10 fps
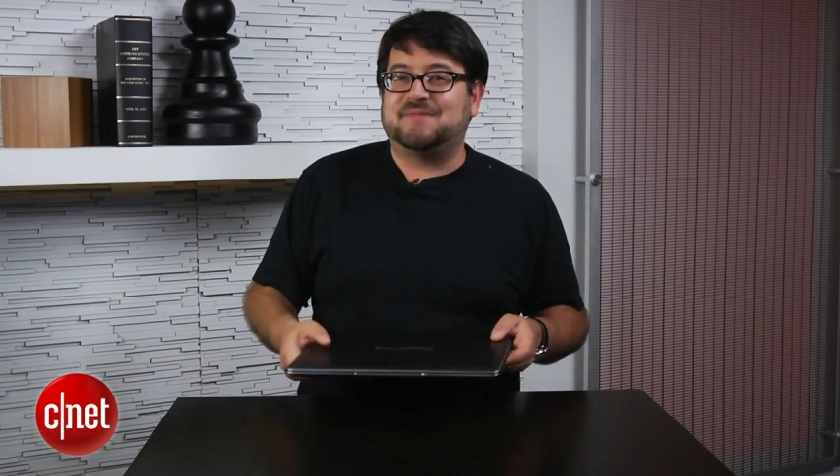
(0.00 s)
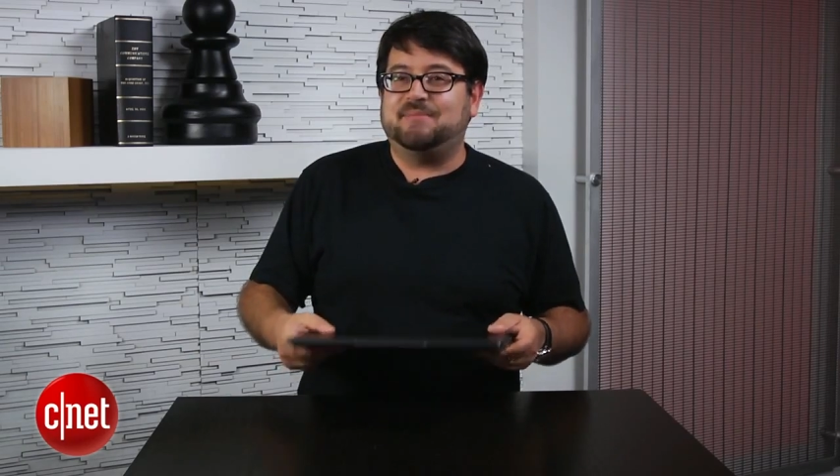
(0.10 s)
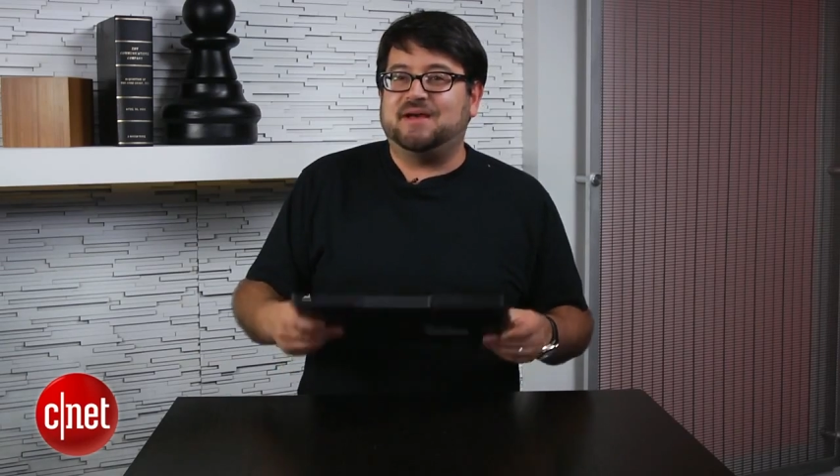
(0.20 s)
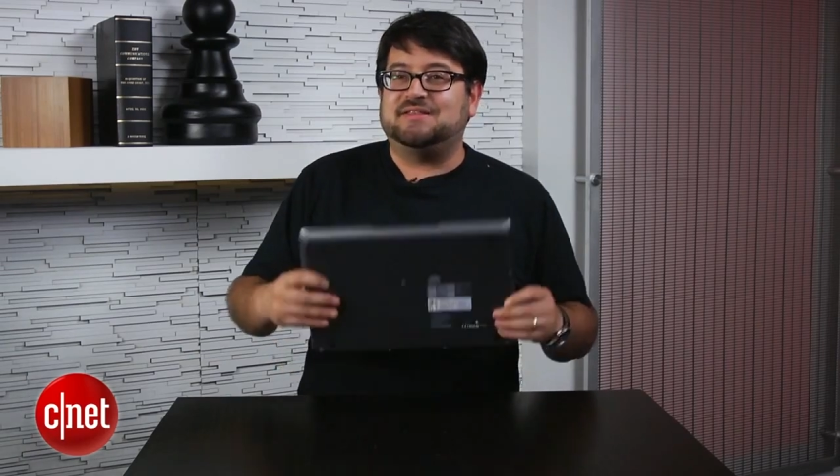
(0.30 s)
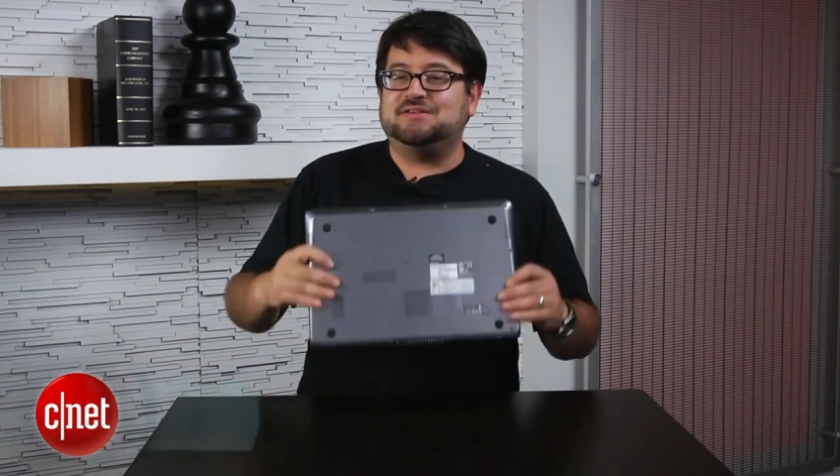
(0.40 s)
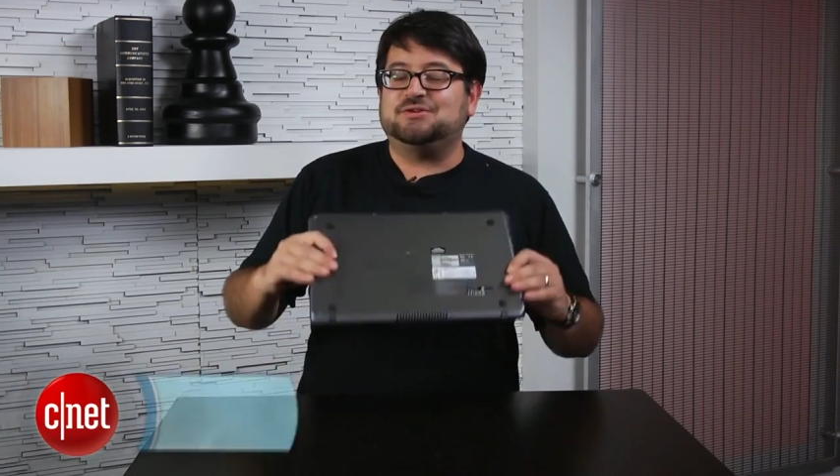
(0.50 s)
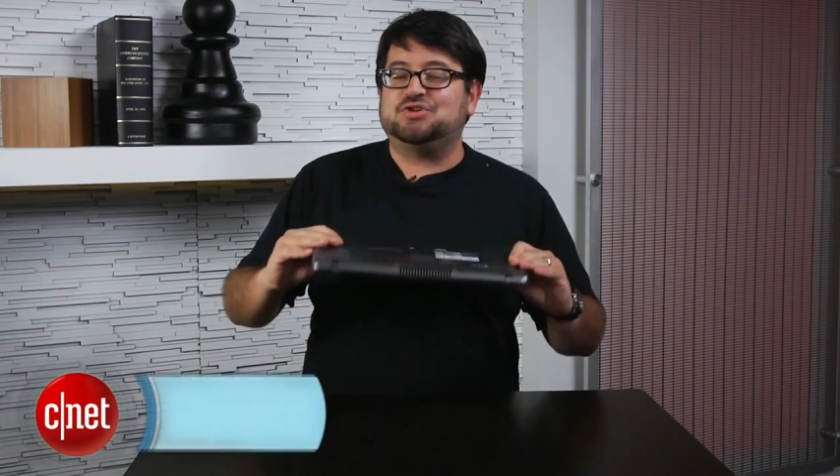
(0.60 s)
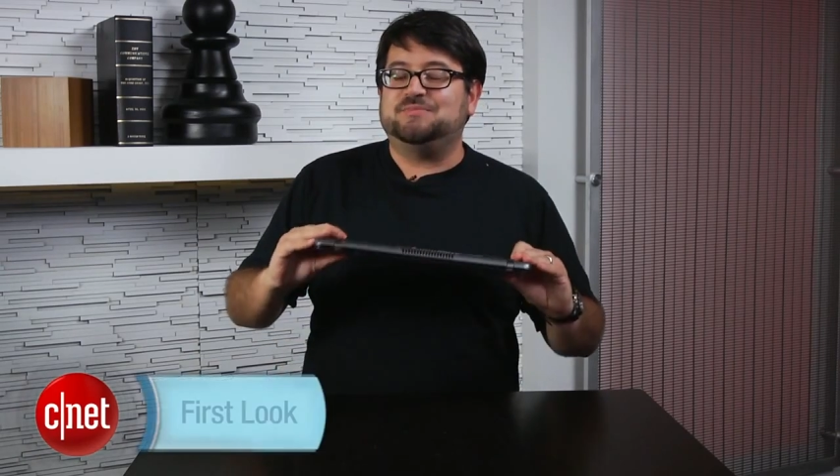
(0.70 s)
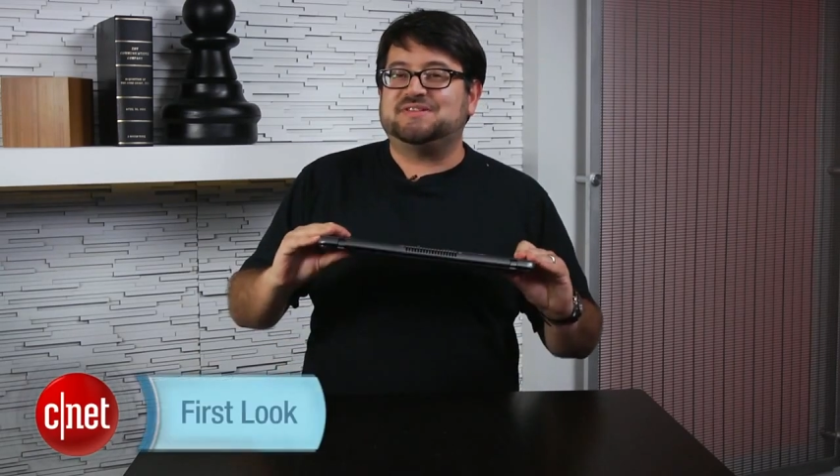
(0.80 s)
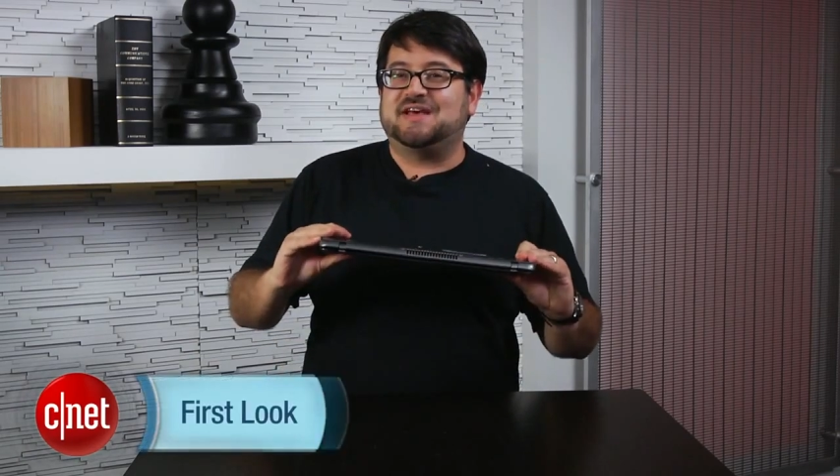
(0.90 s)
about the
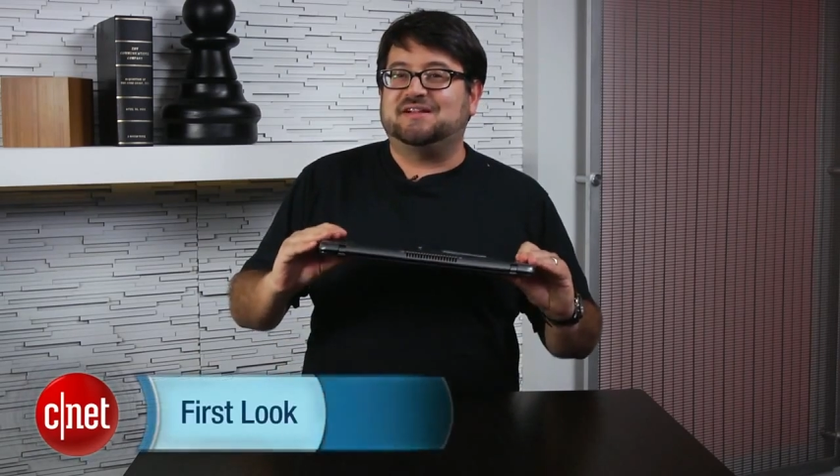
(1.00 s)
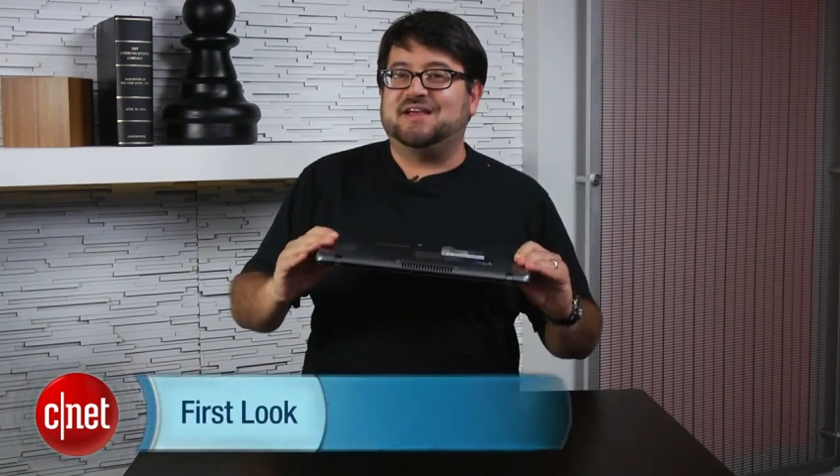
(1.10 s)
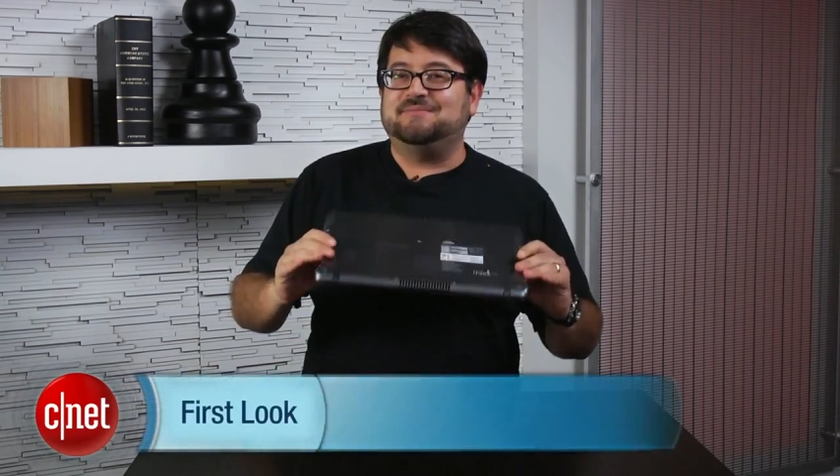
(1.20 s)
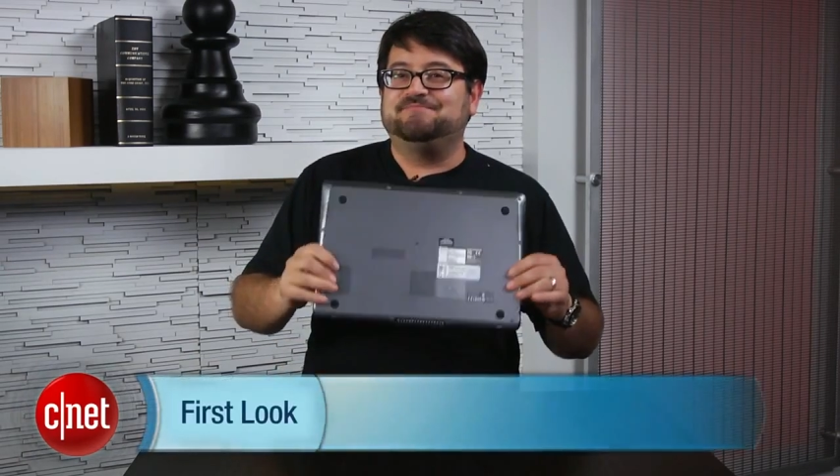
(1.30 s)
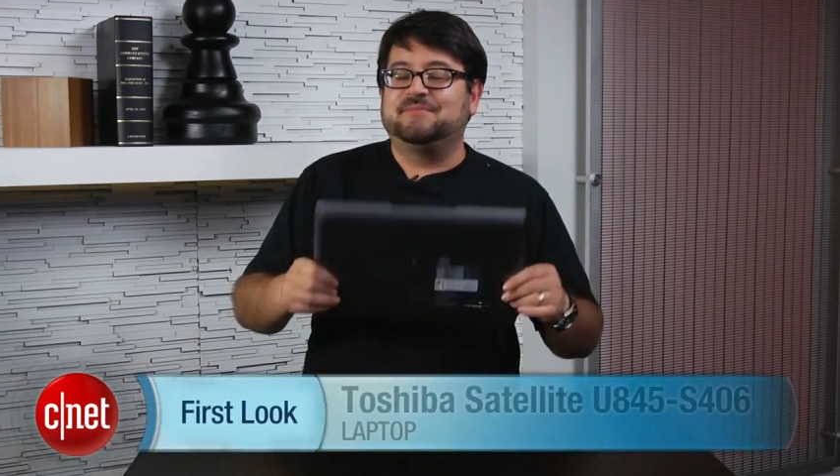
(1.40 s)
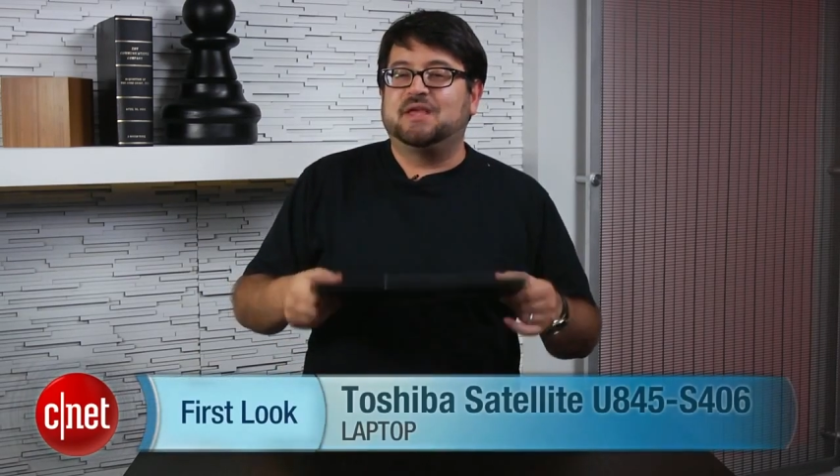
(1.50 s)
Toshiba Satellite